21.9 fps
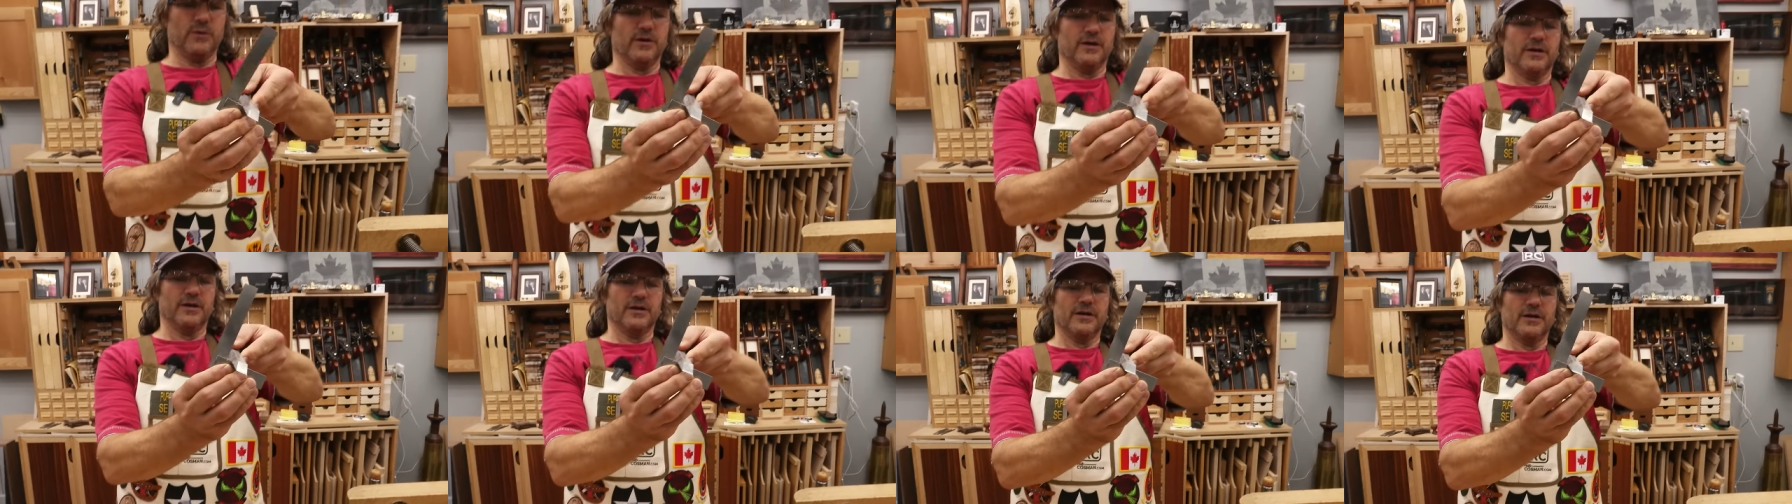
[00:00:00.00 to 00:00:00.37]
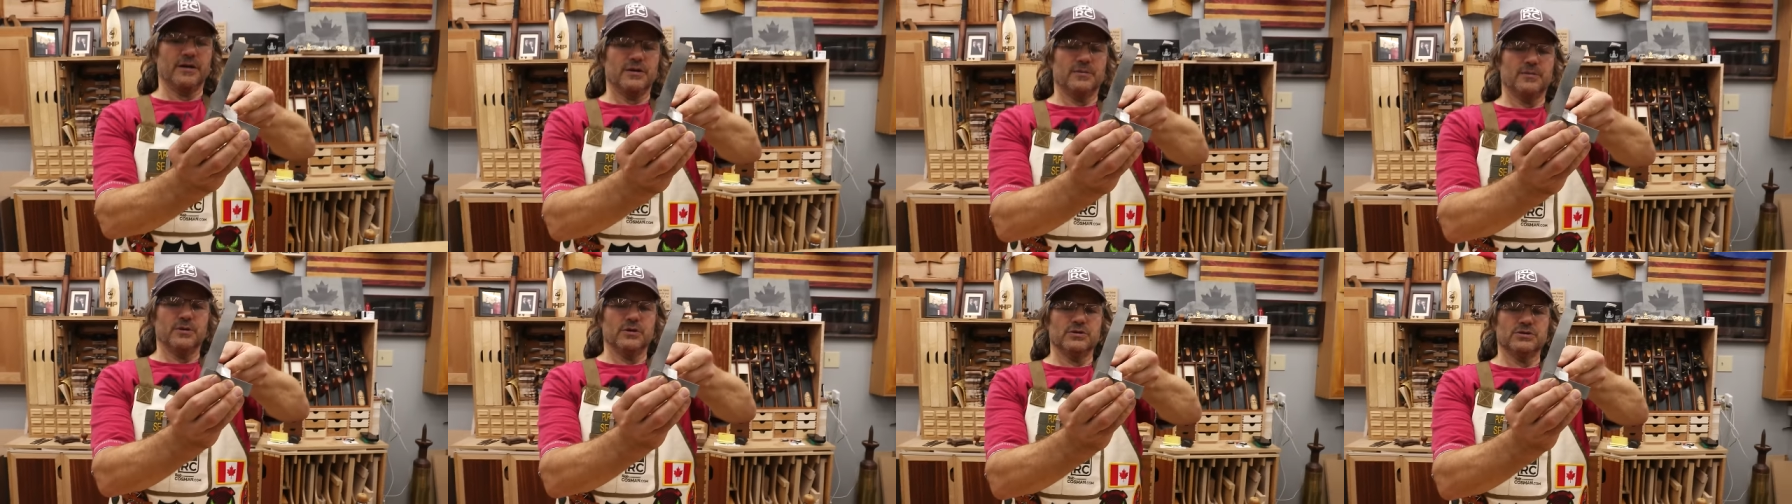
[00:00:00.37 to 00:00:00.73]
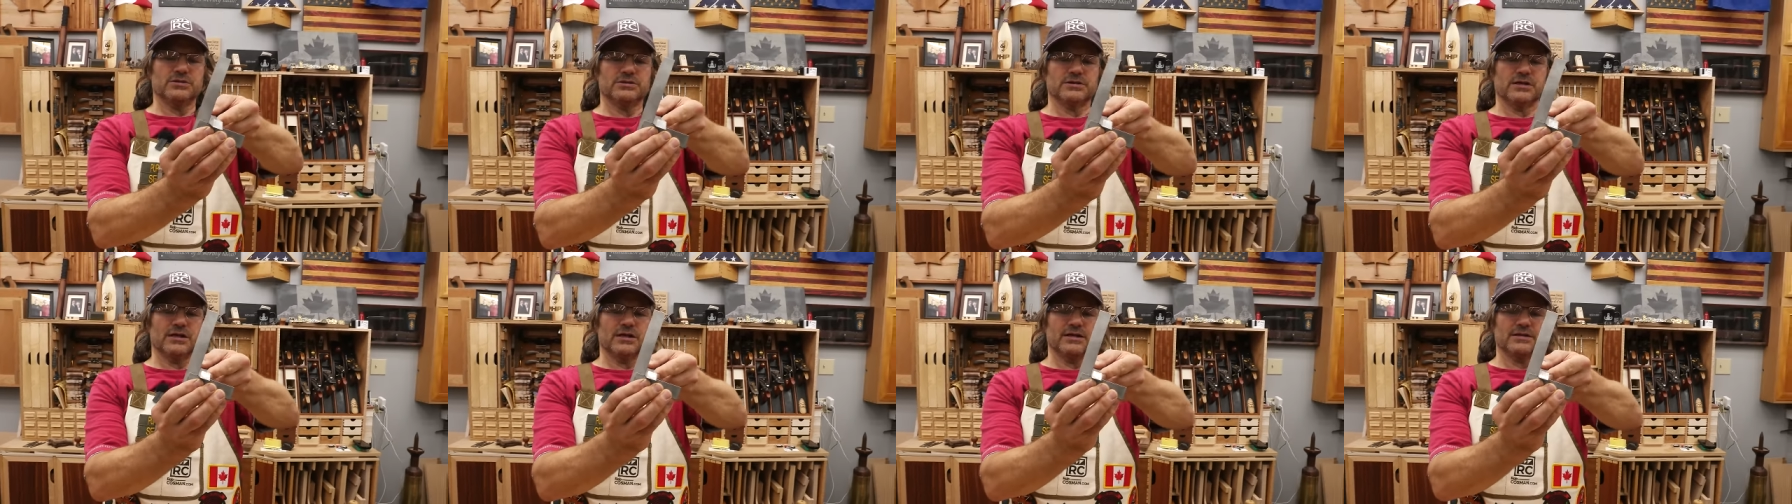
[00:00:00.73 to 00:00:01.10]
where both
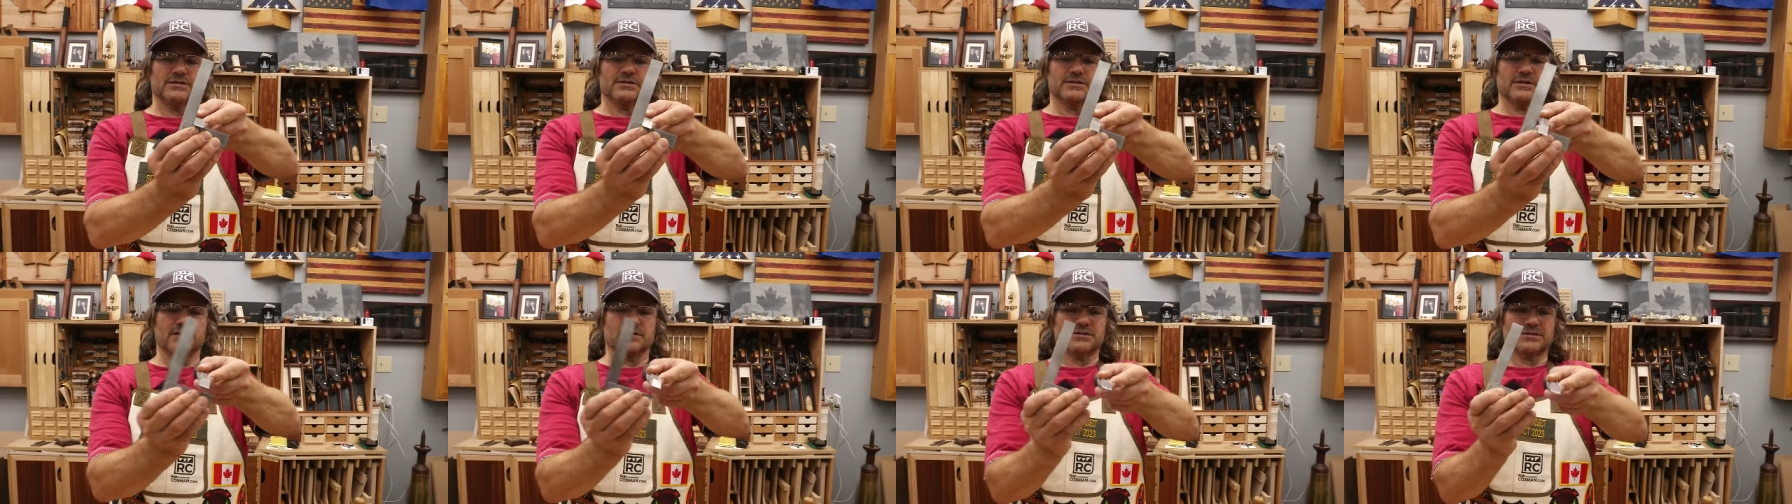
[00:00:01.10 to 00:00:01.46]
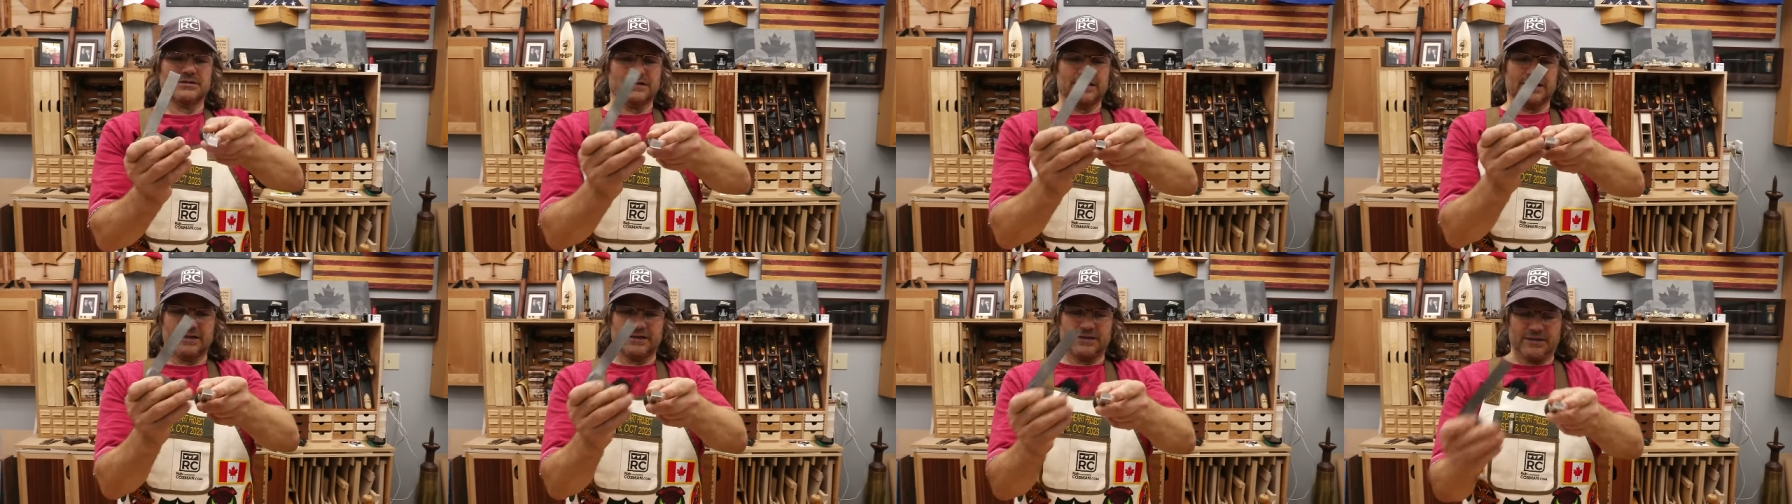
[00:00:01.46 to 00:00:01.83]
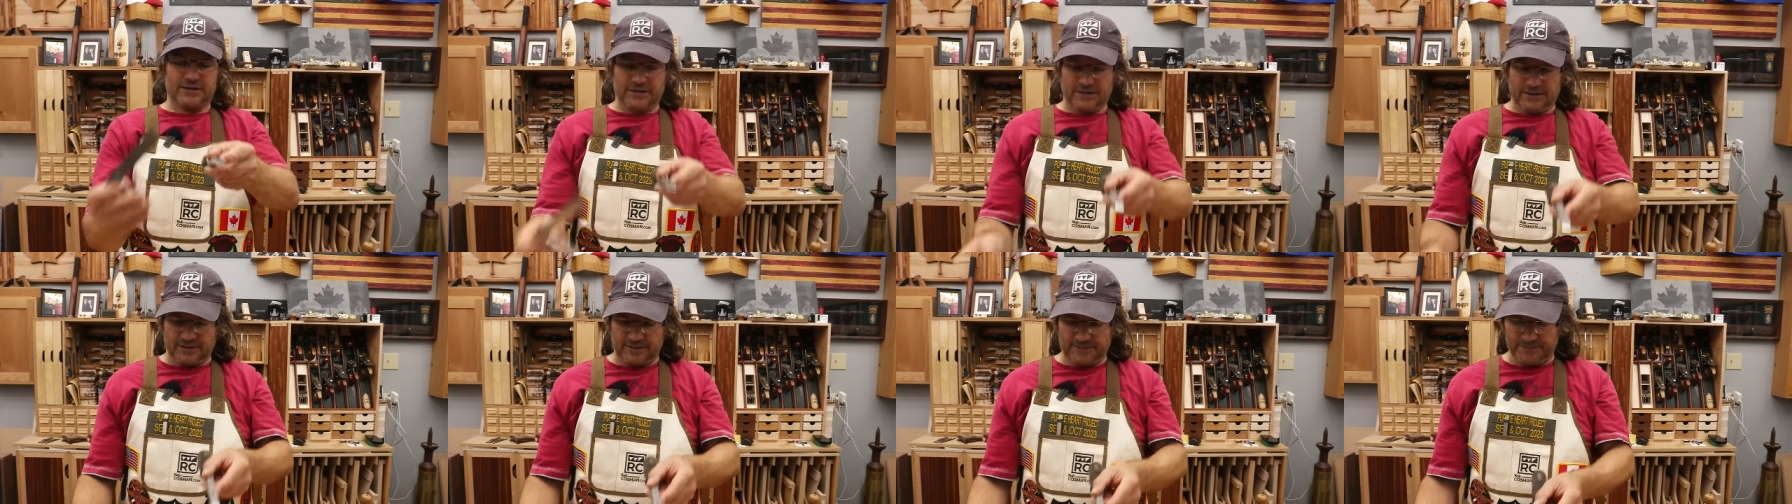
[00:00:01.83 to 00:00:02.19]
sides are slanted
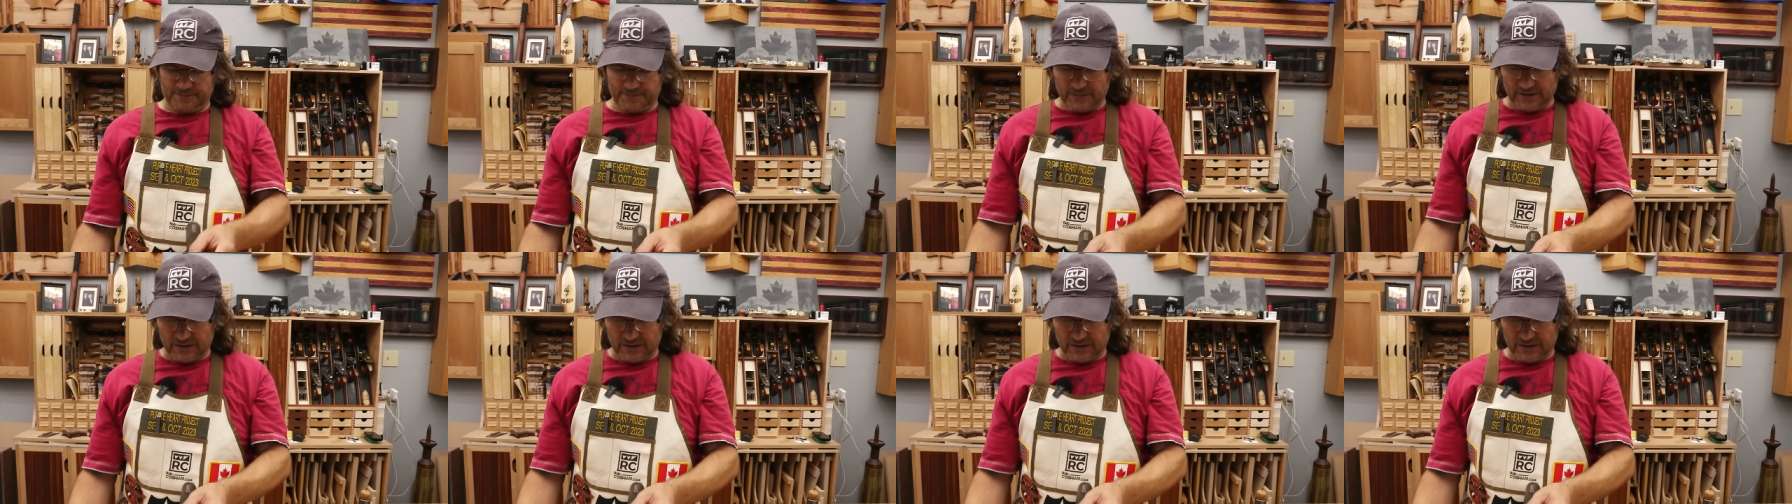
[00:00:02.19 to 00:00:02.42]
in.